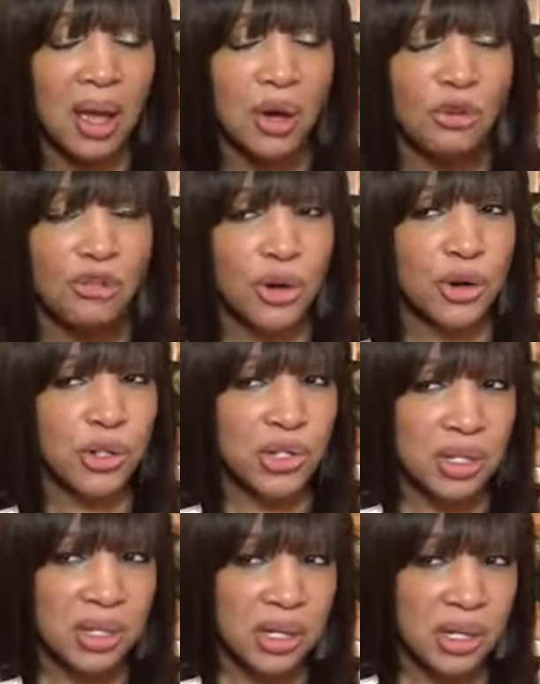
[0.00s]

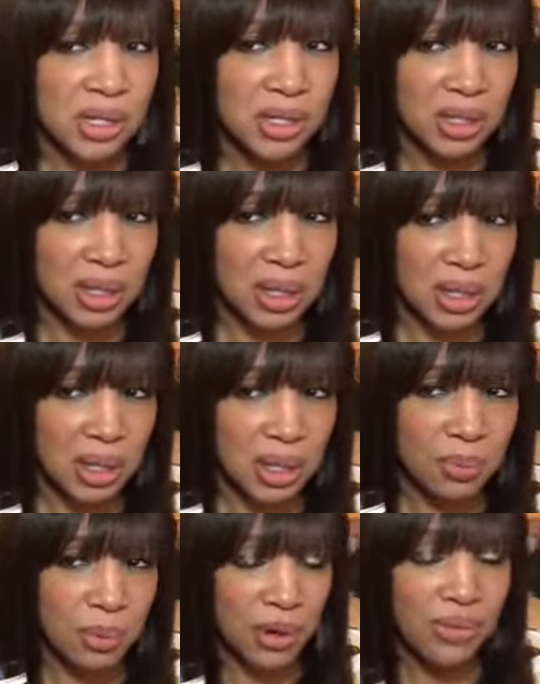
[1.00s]
versus the
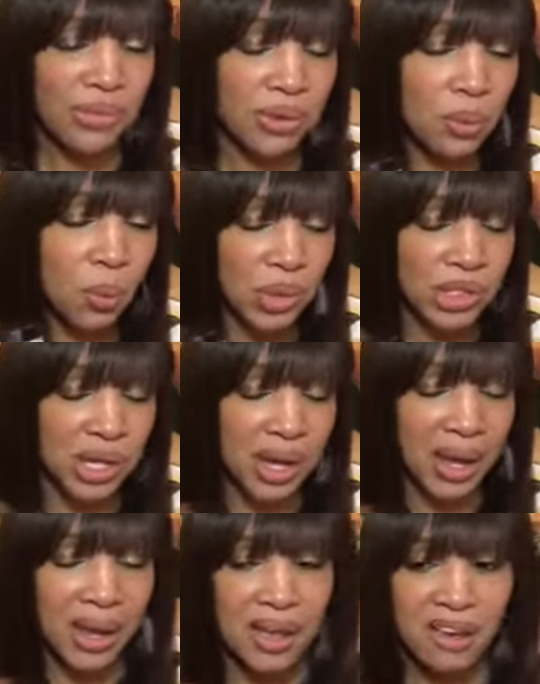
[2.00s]
perfume, which I
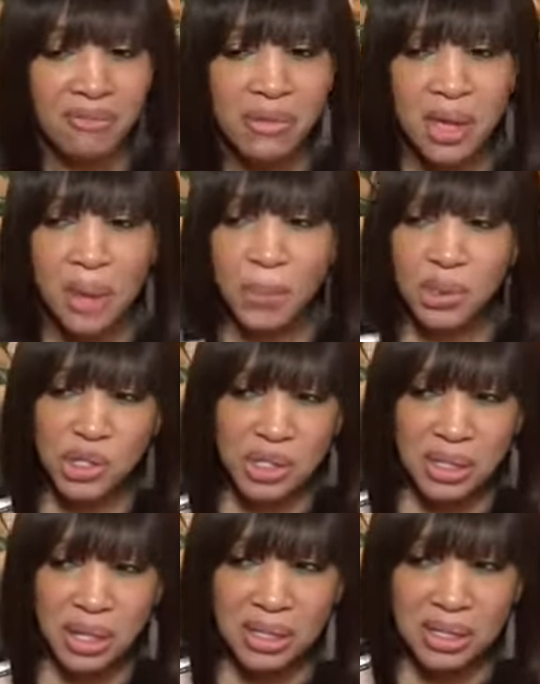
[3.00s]
have. But just
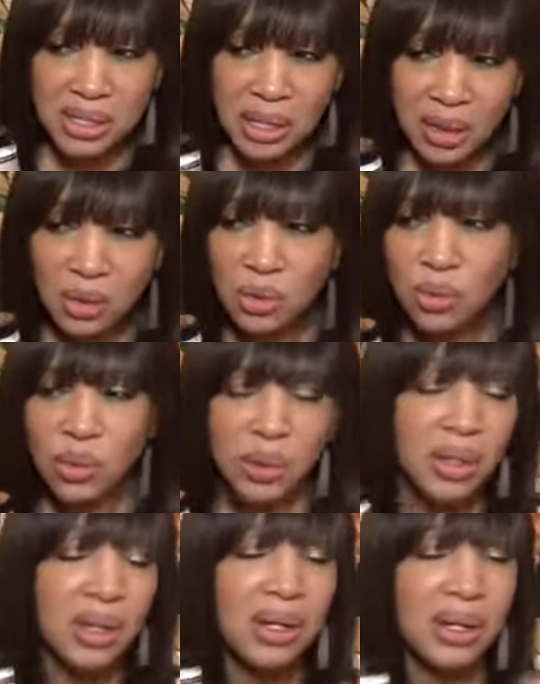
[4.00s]
like
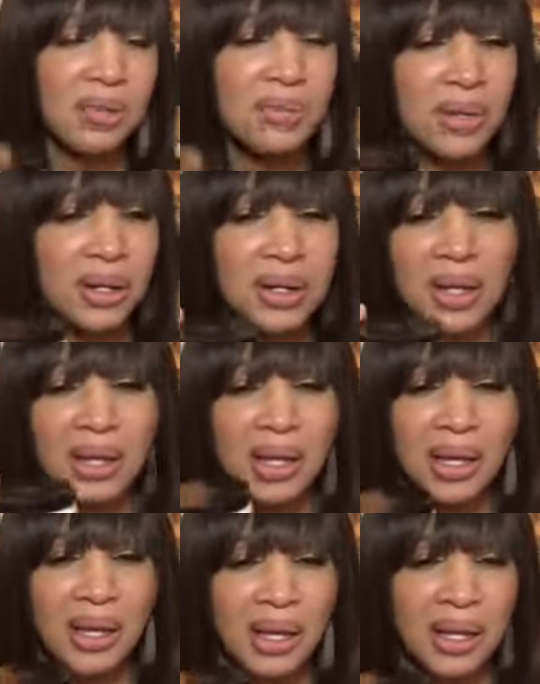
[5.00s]
sandalwood and
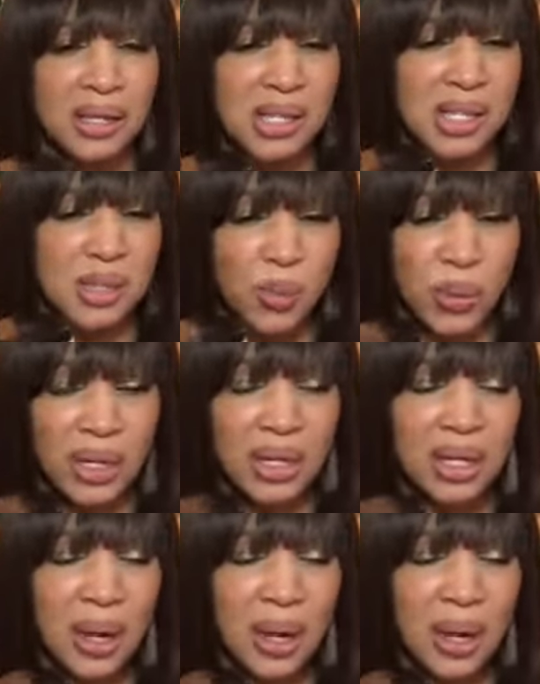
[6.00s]
vanilla, it's sweet.